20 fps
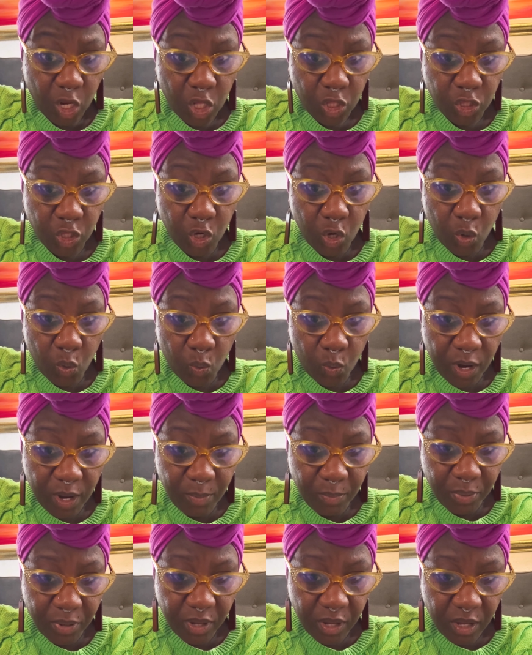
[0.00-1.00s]
The
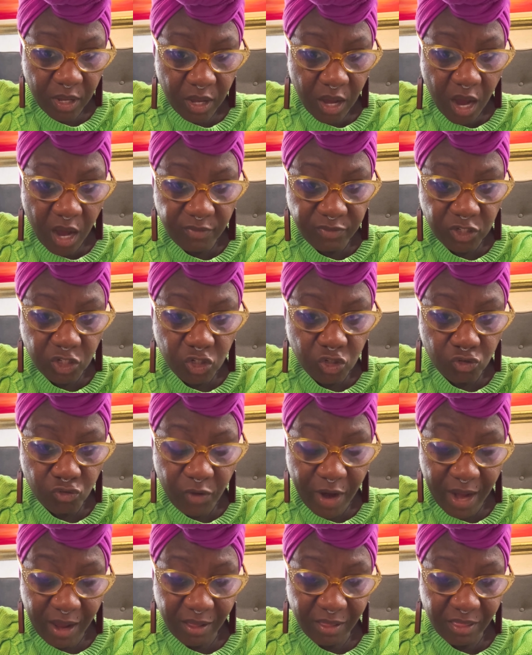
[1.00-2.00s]
grip of
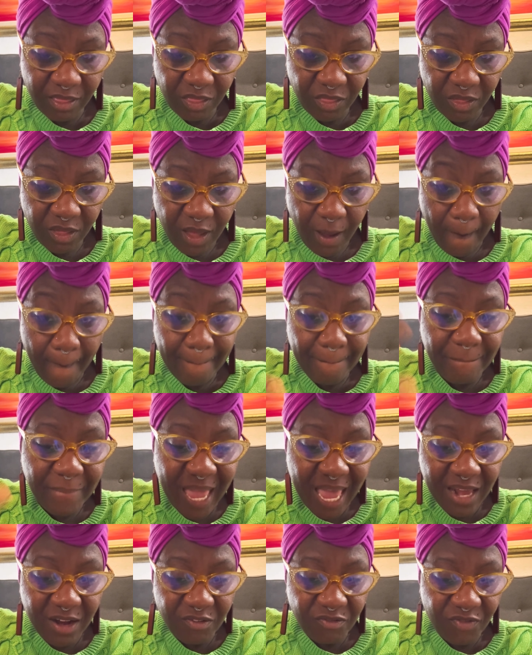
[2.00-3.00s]
strength,
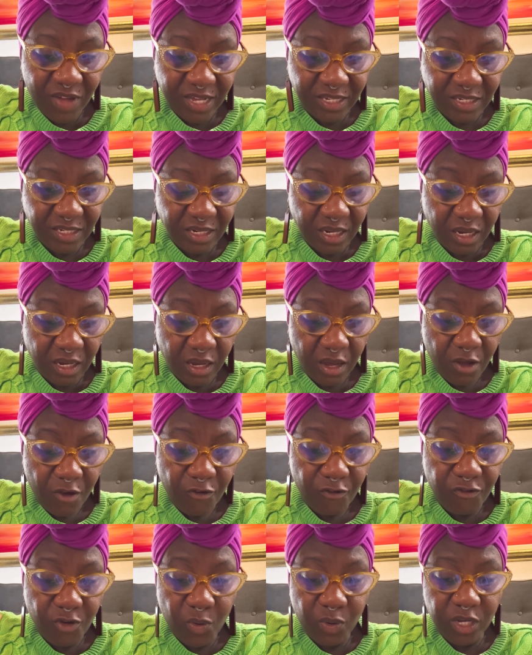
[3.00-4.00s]
manifesting,
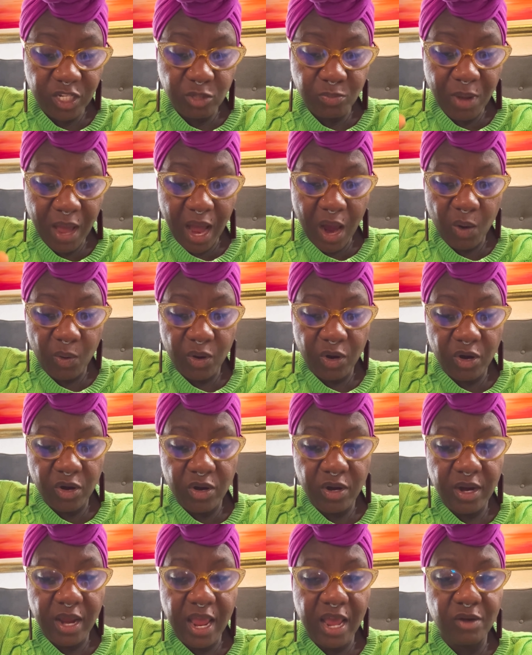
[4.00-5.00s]
focus,
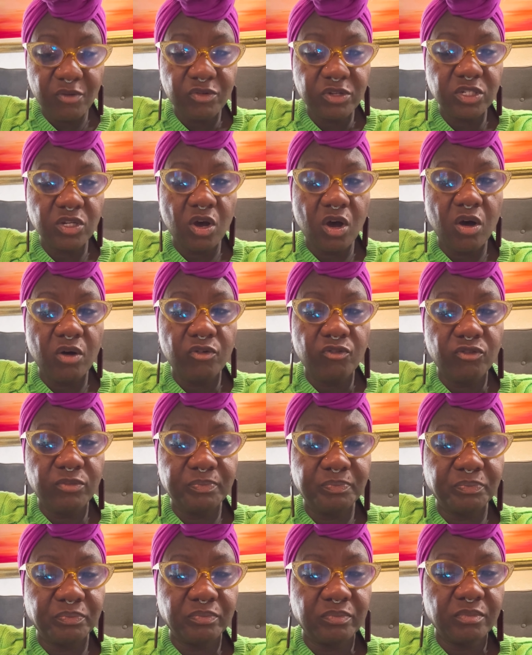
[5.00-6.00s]
power, and resolve.
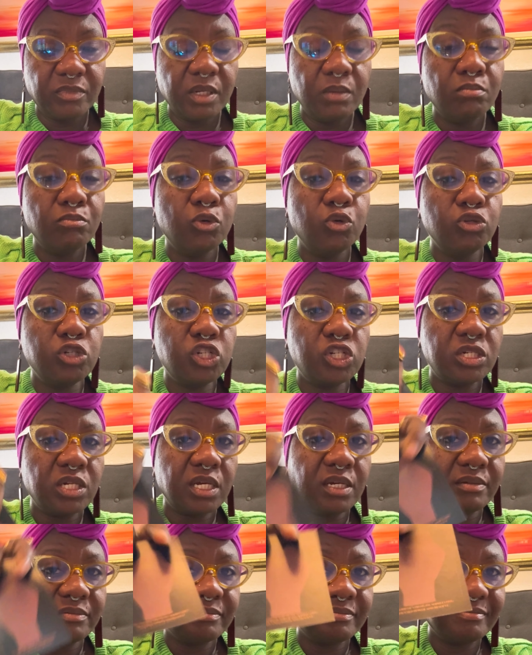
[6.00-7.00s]

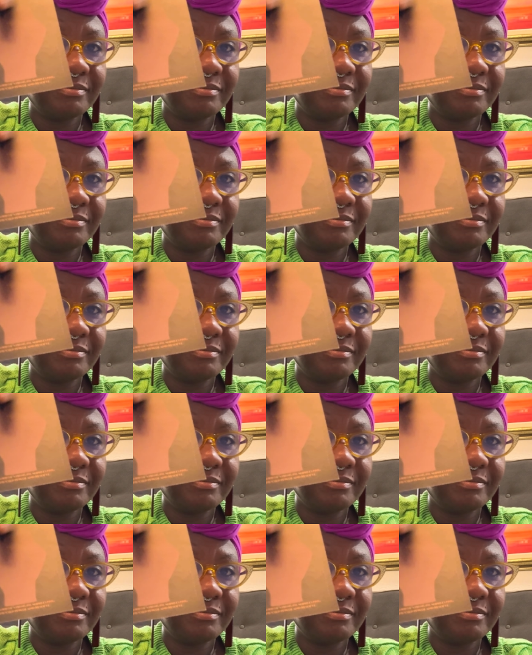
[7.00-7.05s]
Mushti.